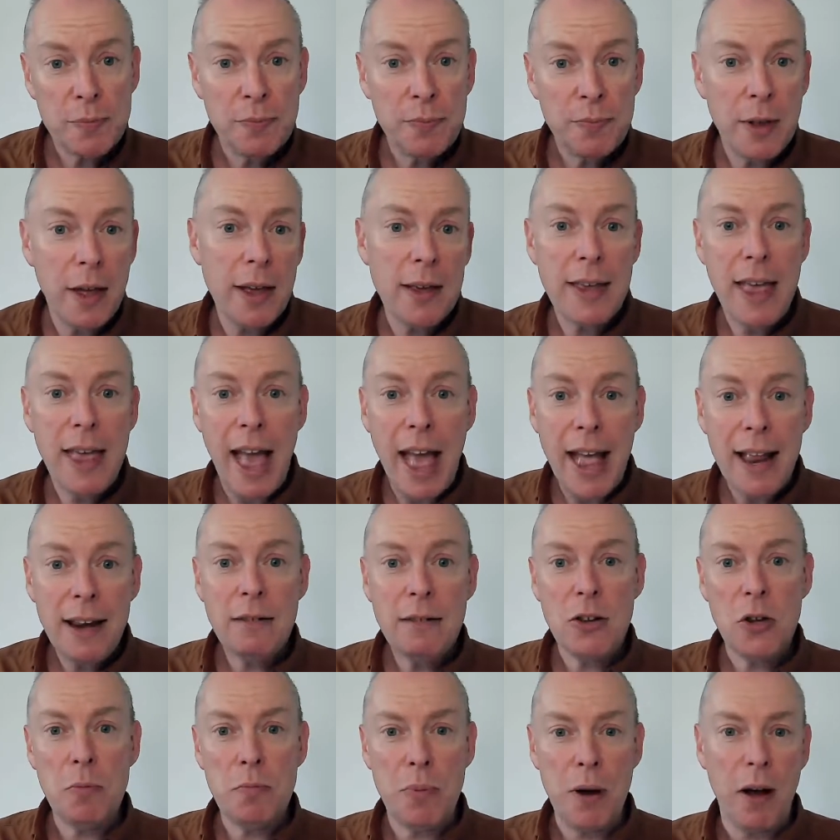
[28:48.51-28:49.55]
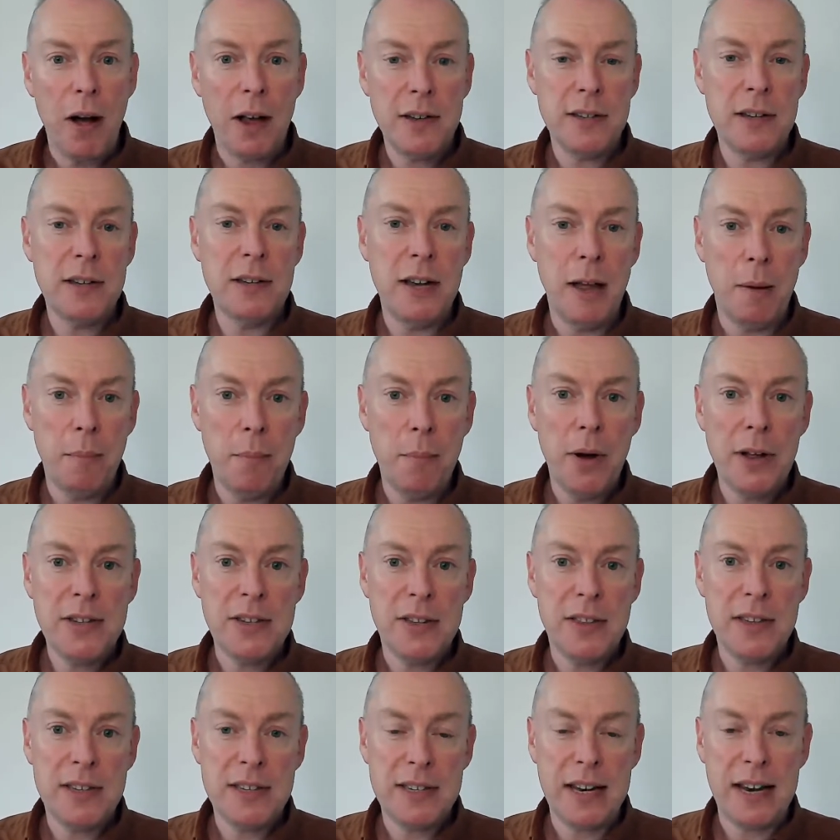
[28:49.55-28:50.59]
again you pass a number to
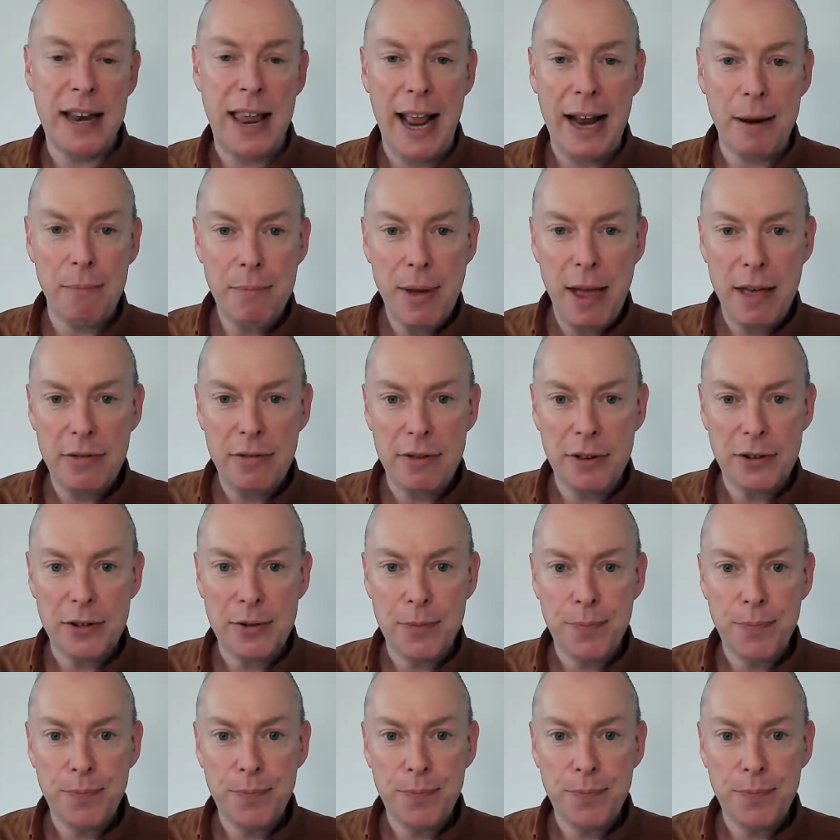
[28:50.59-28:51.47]
the select method.